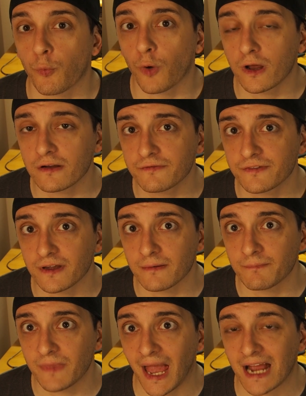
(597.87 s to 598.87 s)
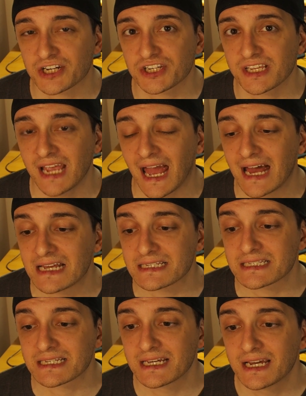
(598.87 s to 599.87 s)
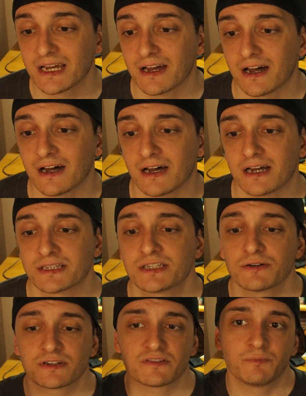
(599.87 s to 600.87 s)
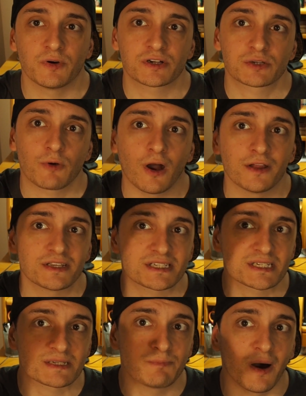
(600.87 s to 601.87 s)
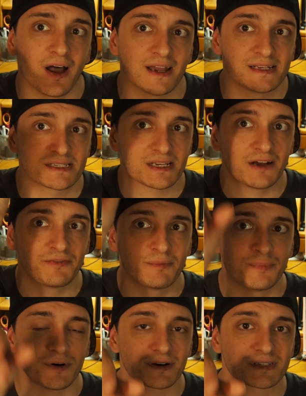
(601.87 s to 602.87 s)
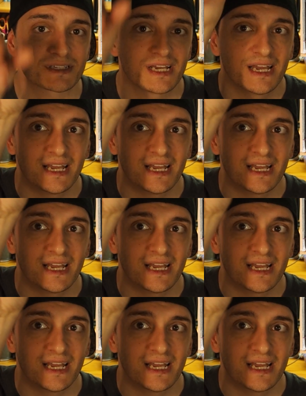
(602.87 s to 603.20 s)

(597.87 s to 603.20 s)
One of them actually has a series of books where on the spines of the books,